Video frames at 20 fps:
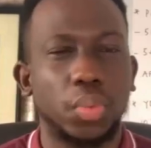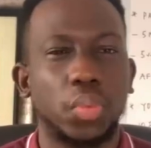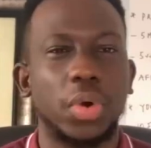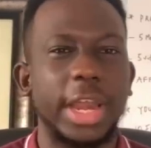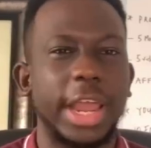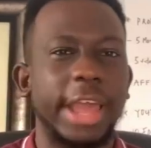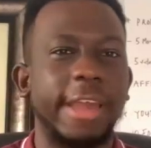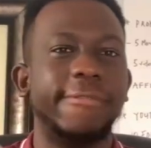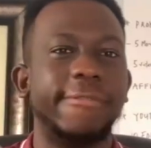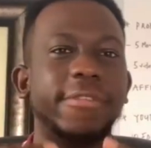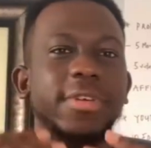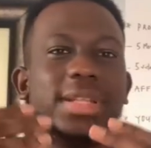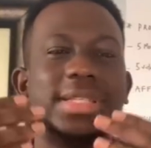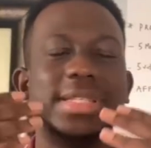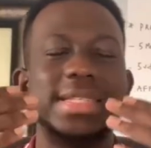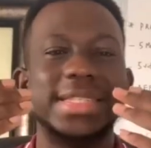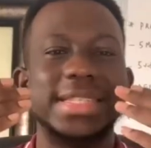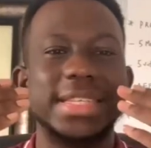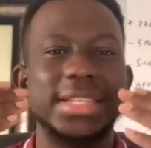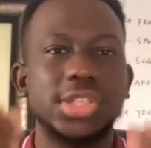whenever it
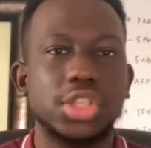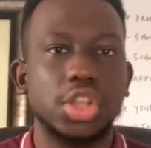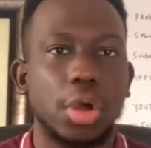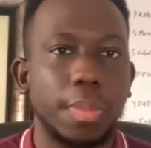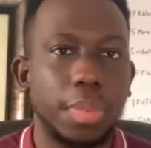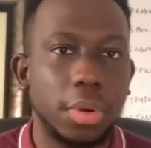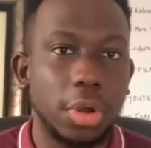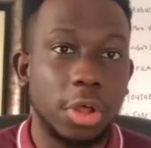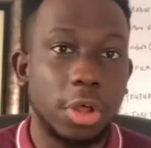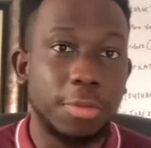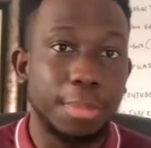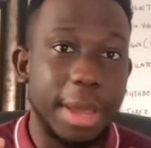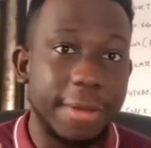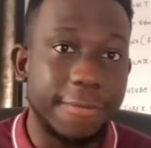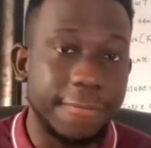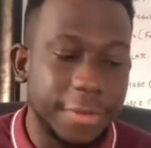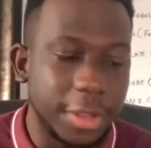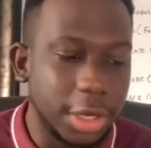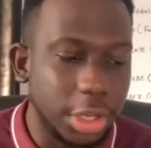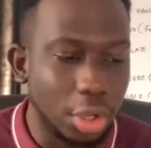is they stumble on my
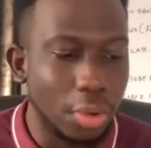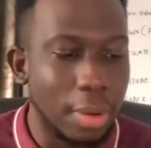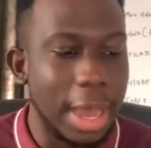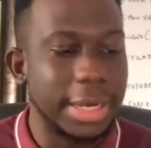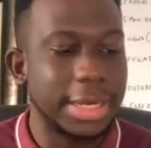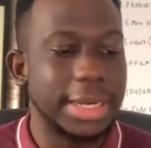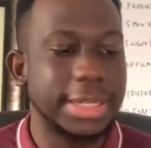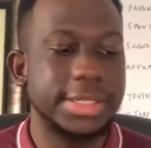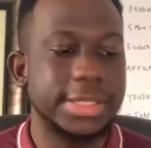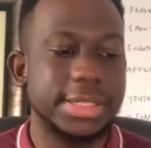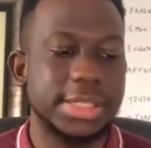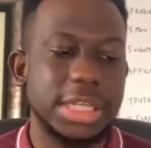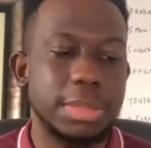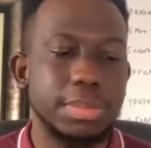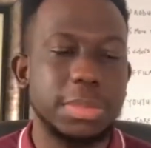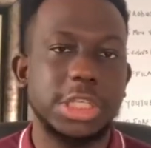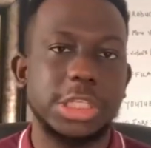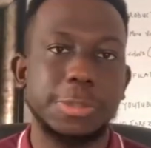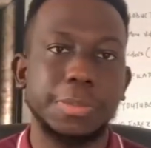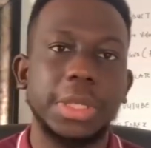video and they see
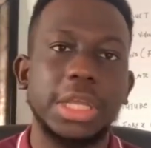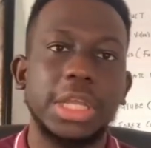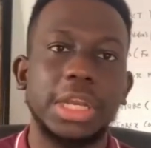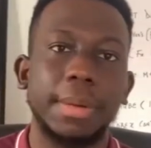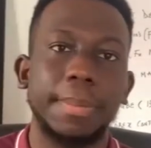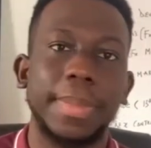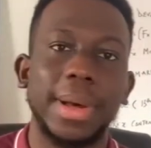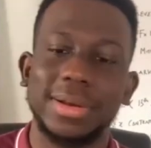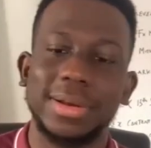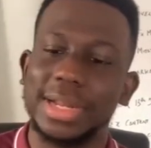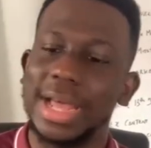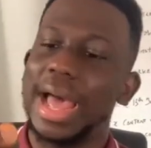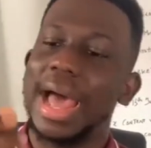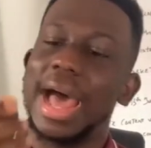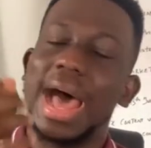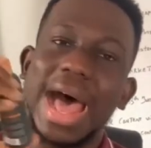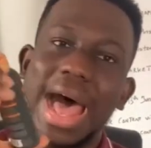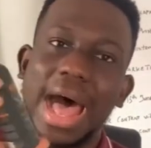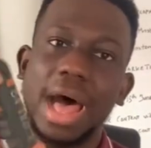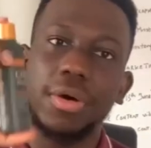me speaking about
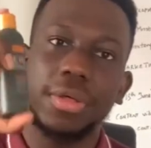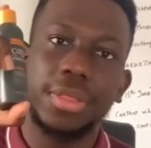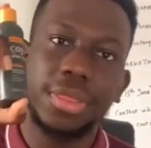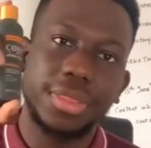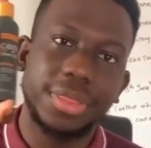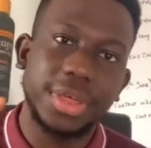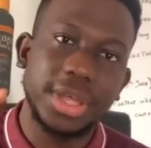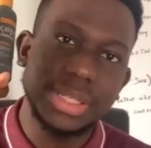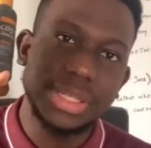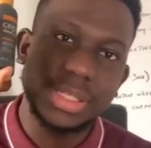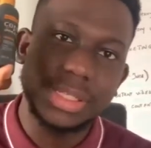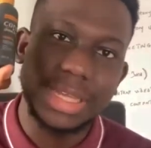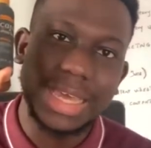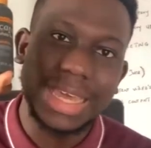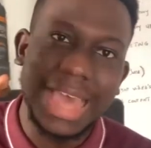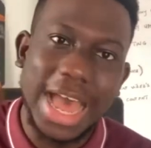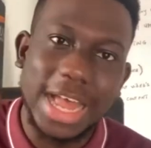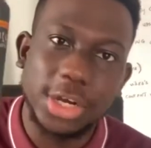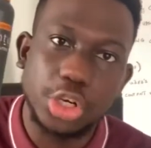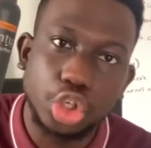how this
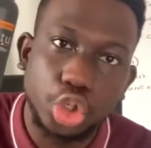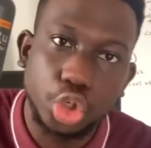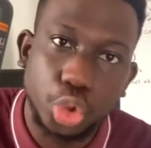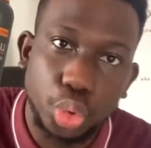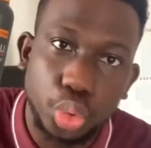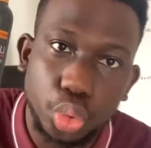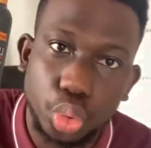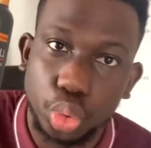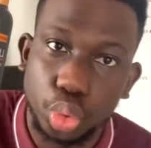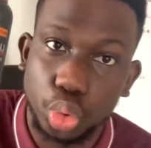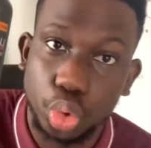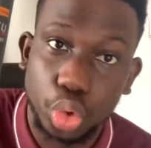Cantu,